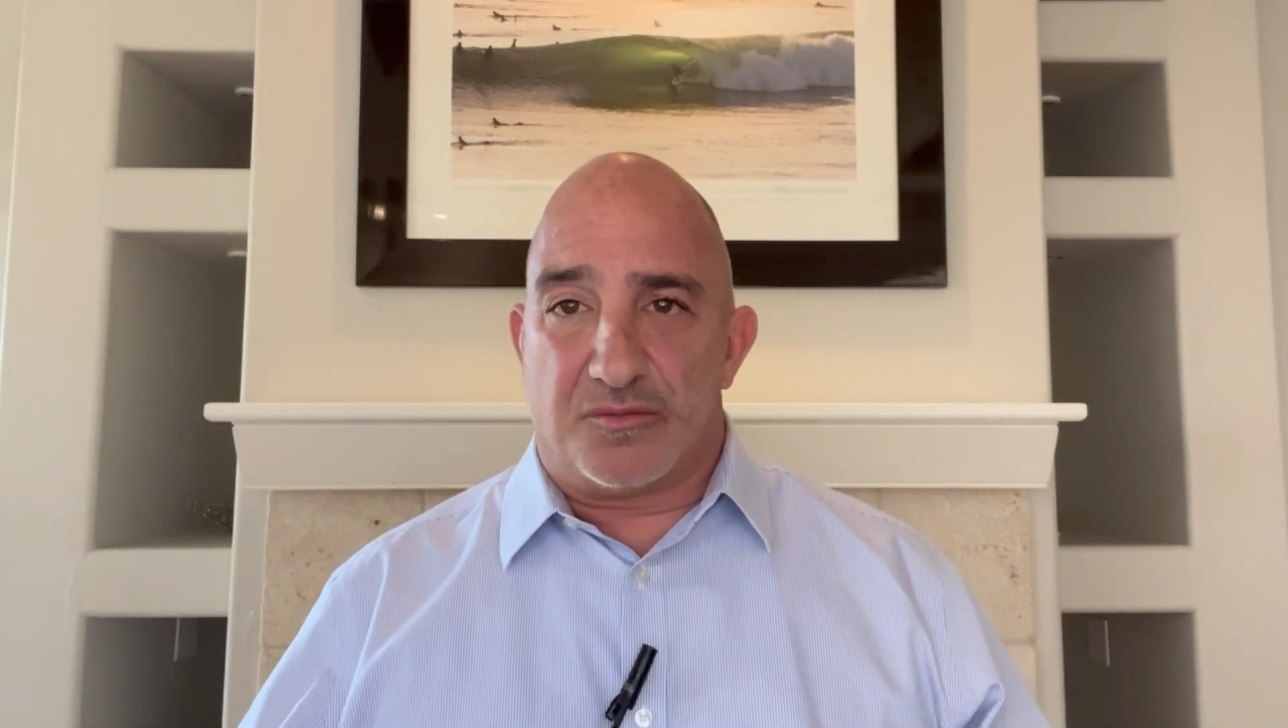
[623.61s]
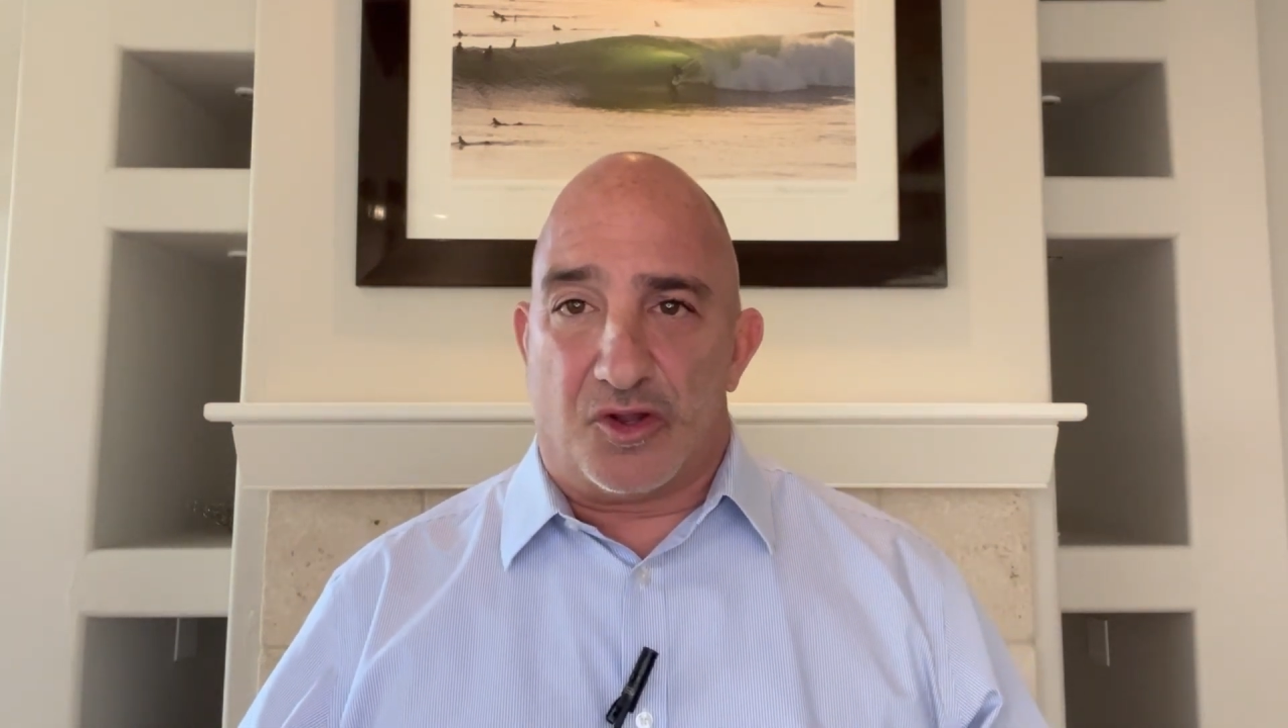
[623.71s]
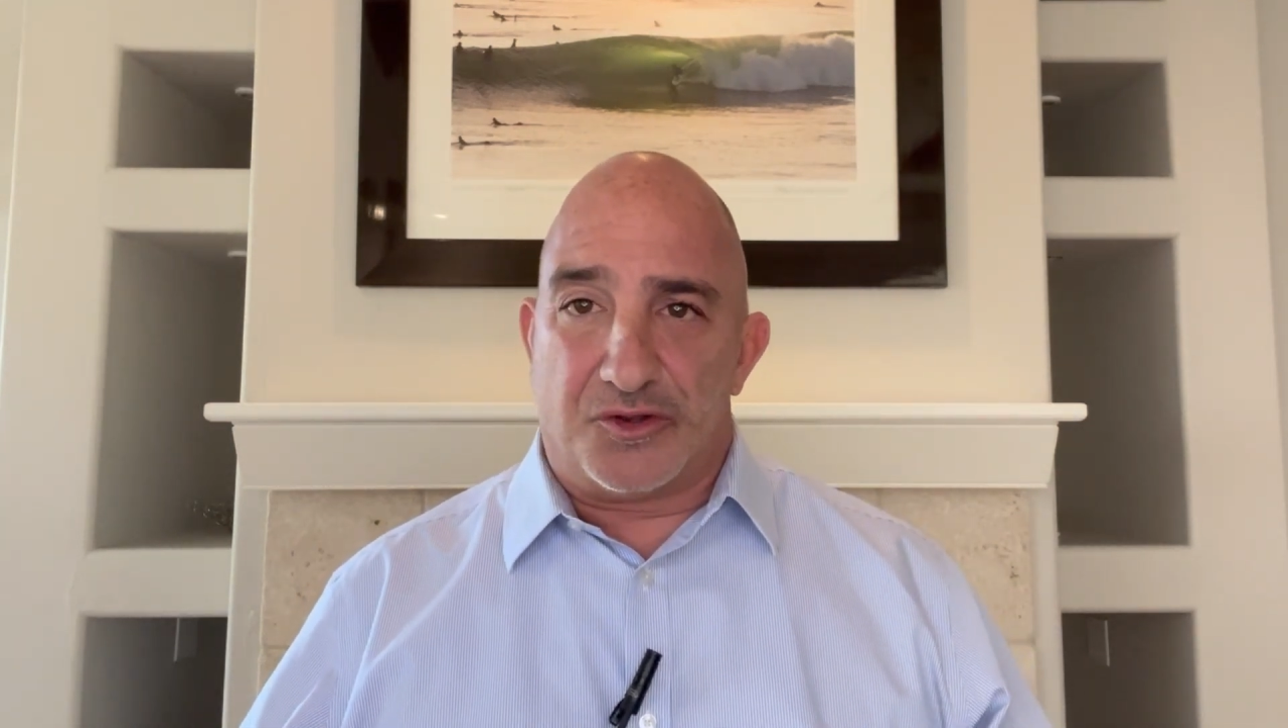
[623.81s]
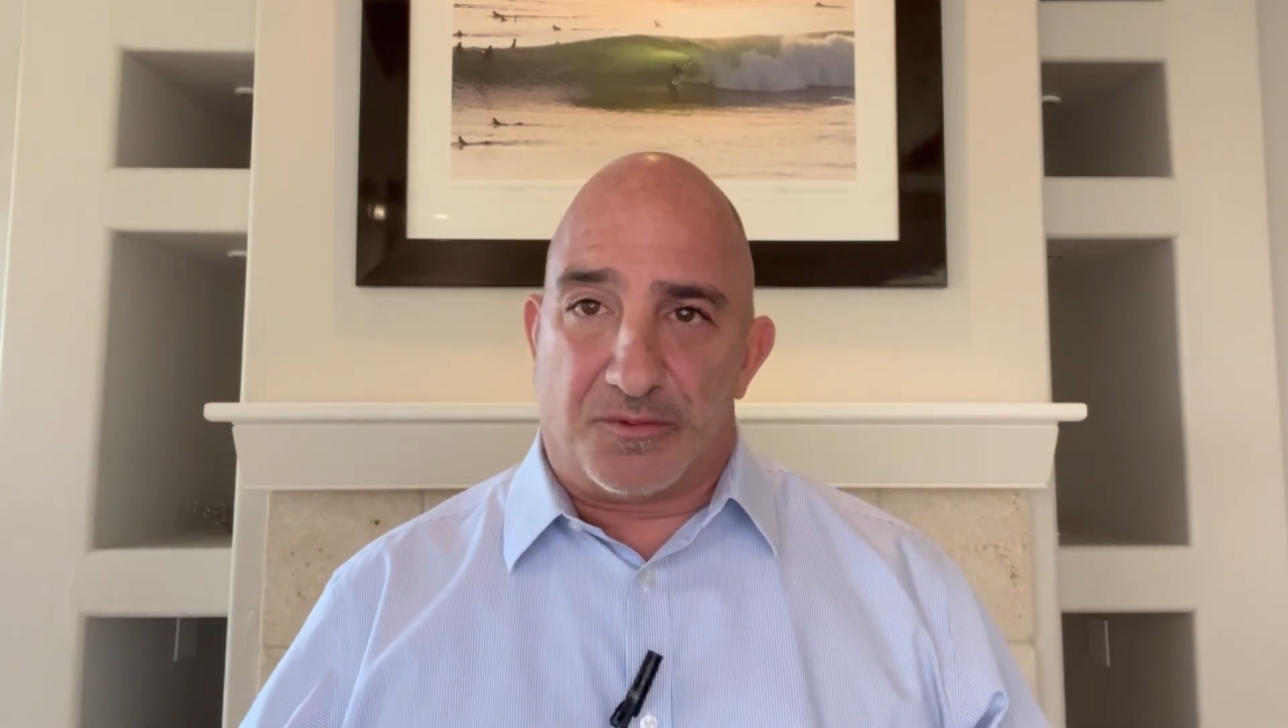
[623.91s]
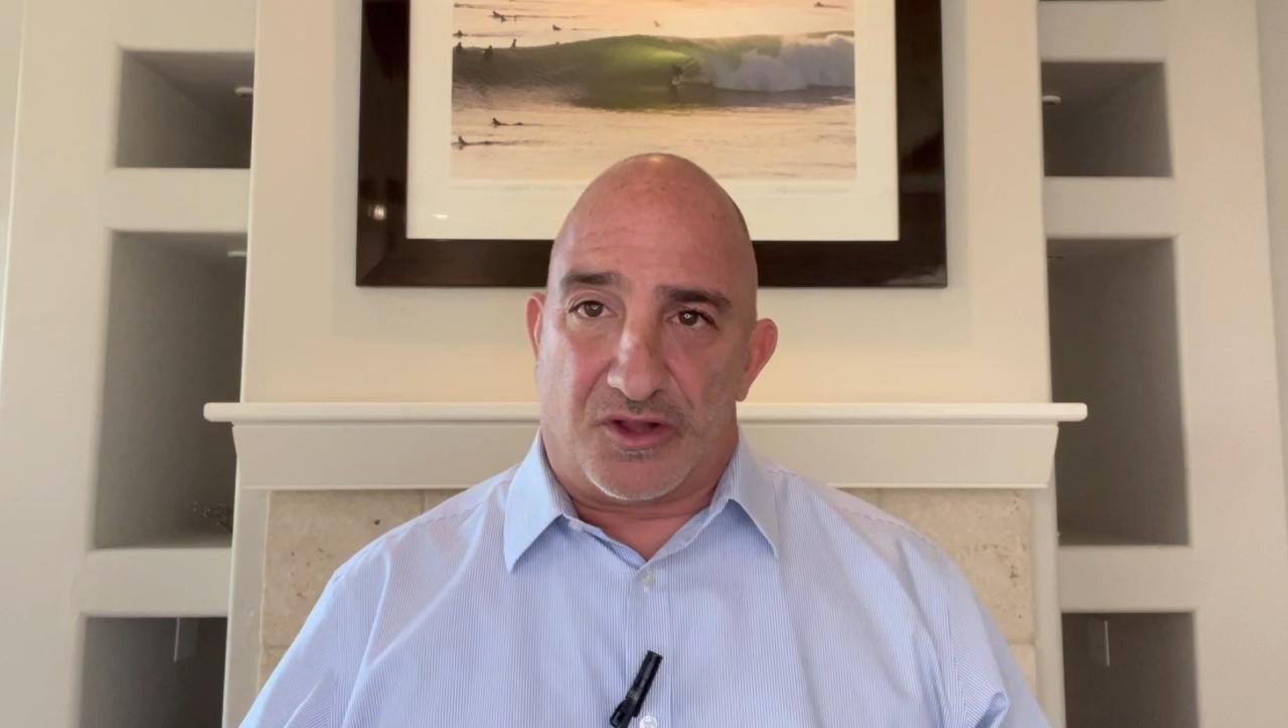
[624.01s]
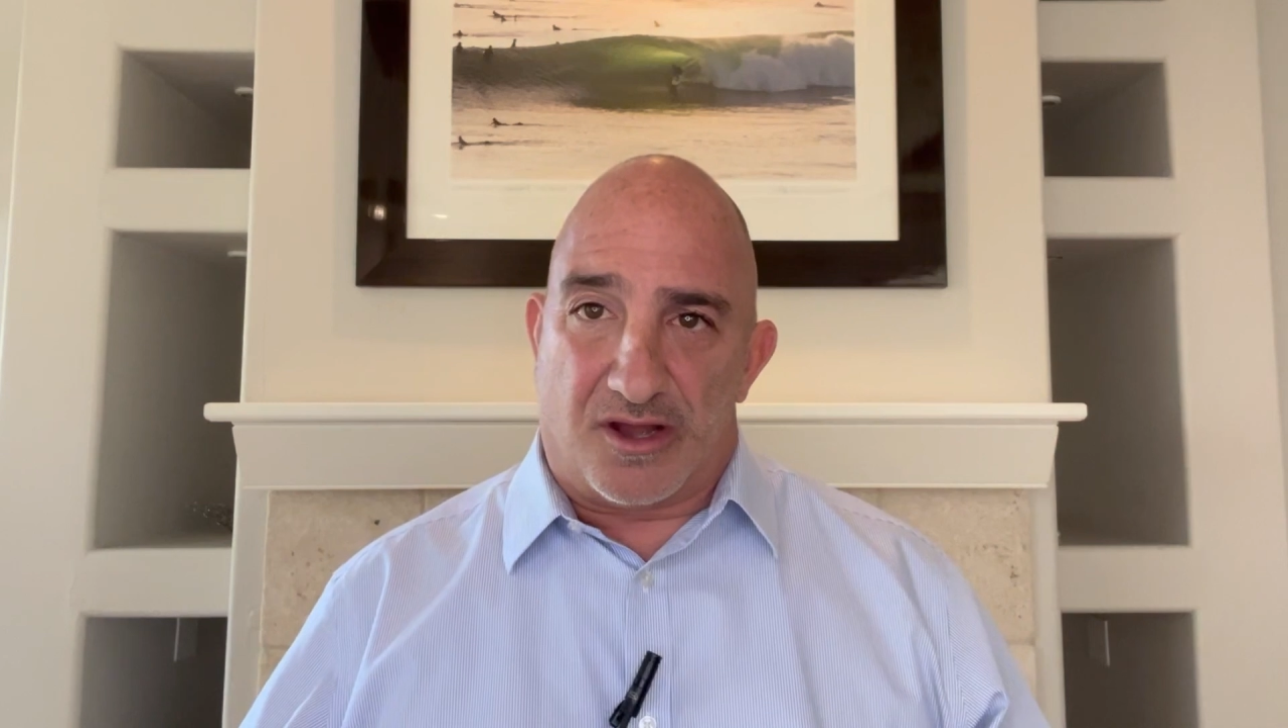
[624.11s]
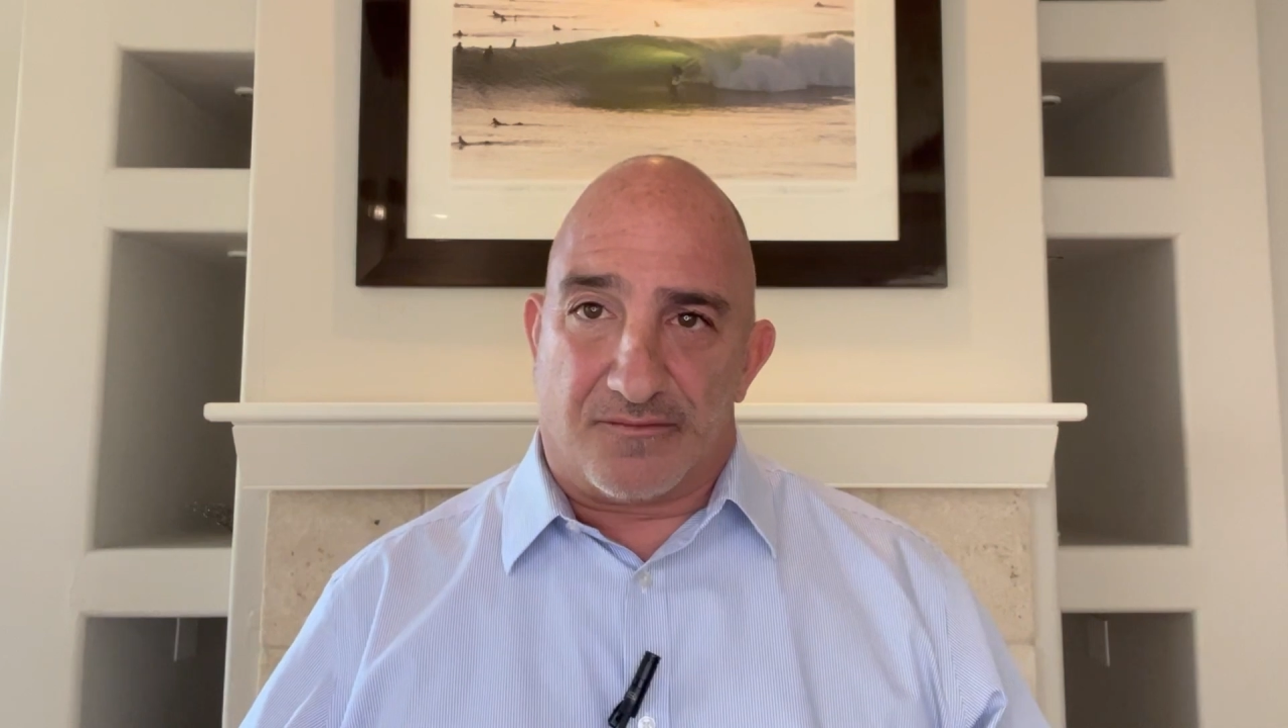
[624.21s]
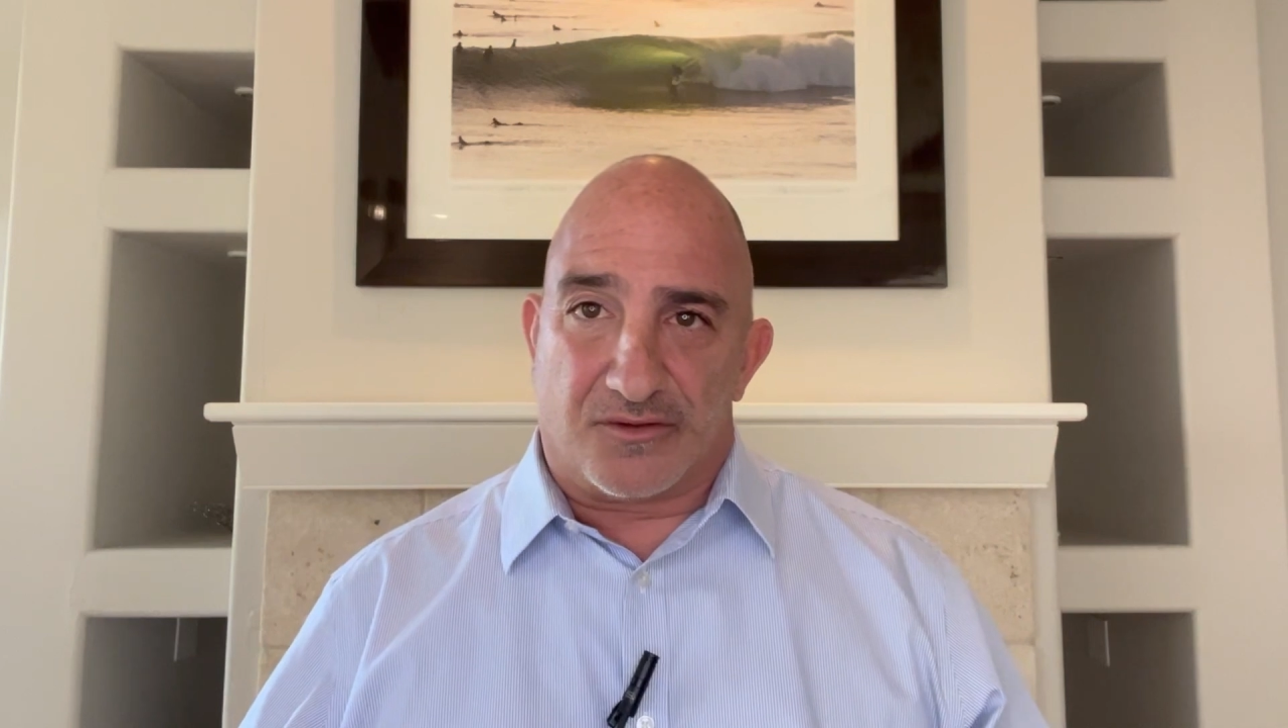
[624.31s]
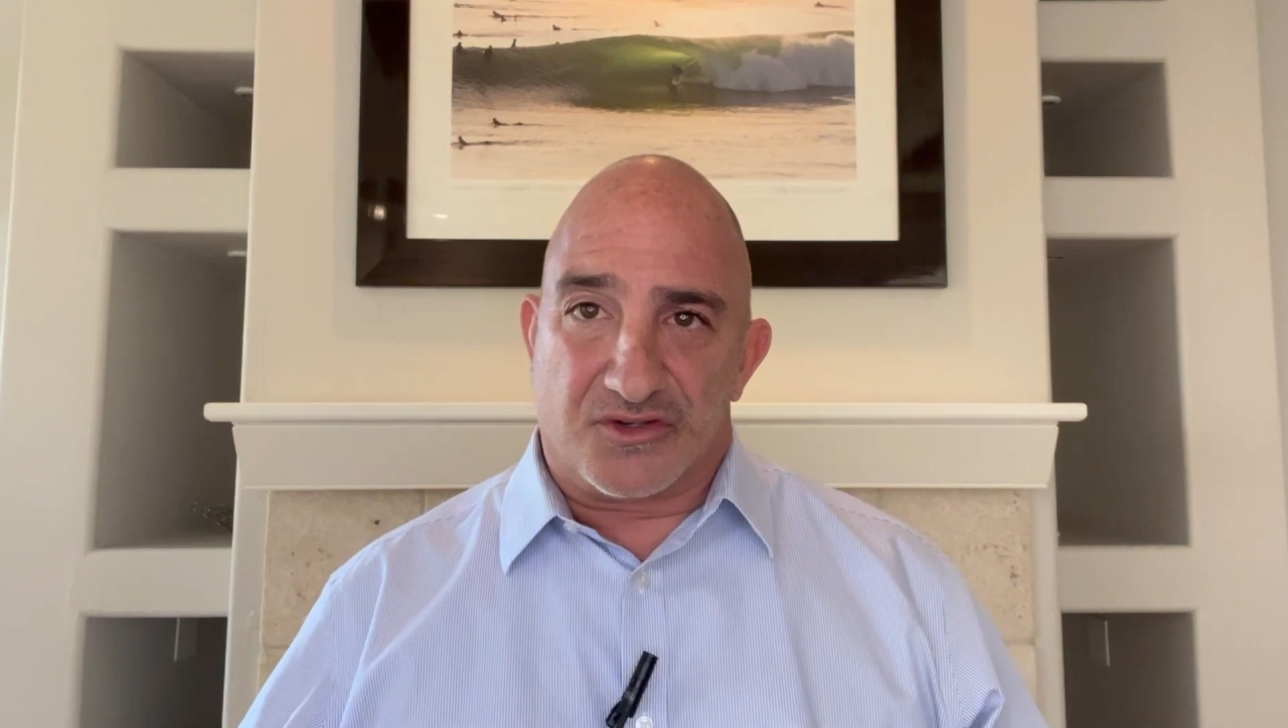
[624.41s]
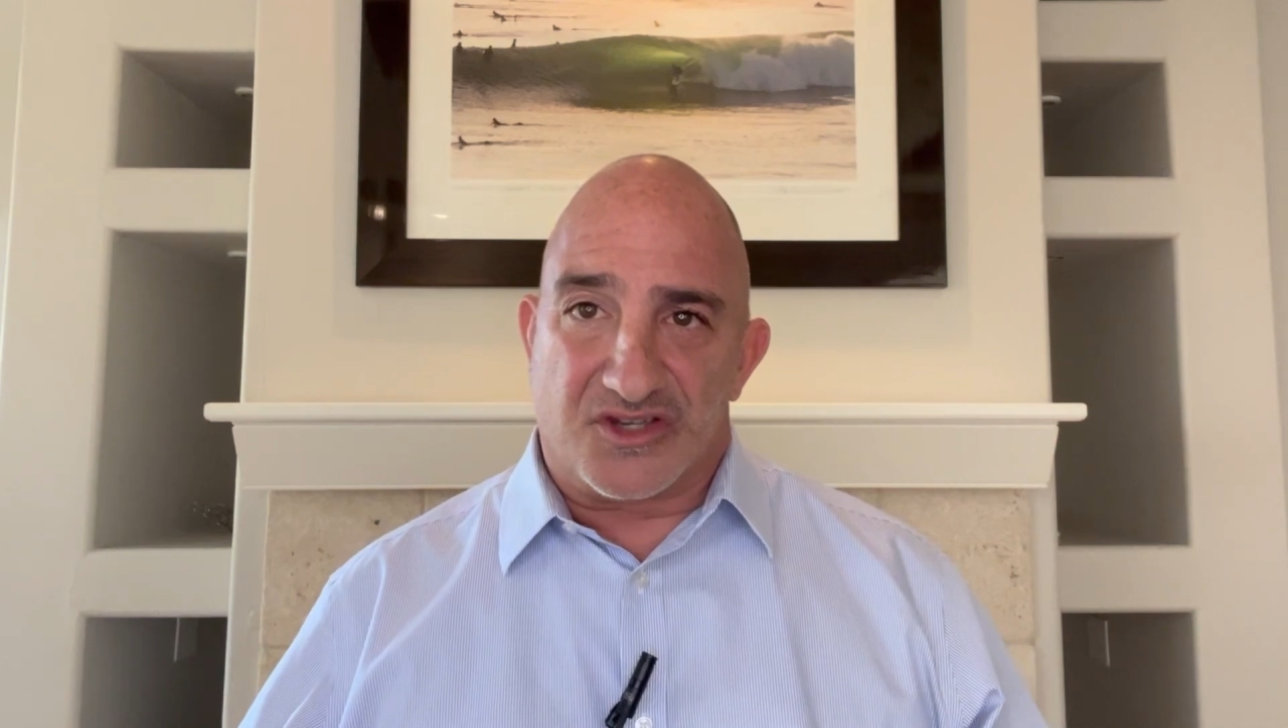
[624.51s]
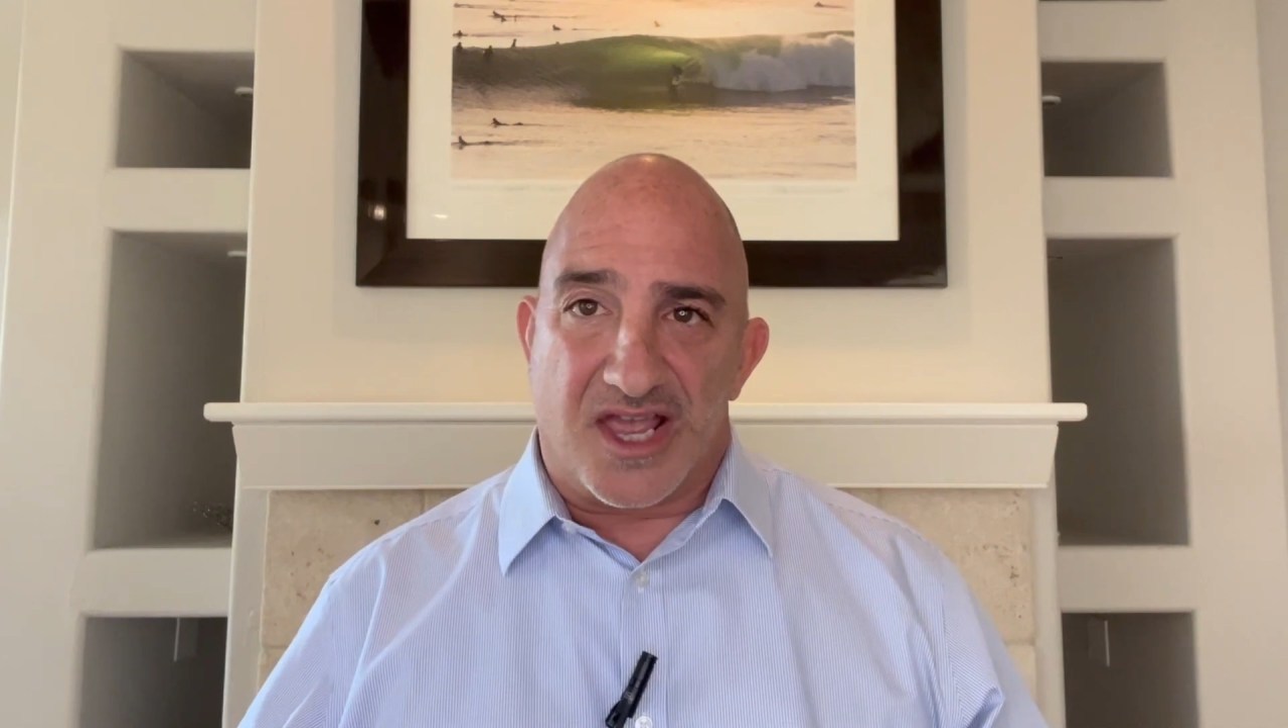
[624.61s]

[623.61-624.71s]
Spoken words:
multiple offers?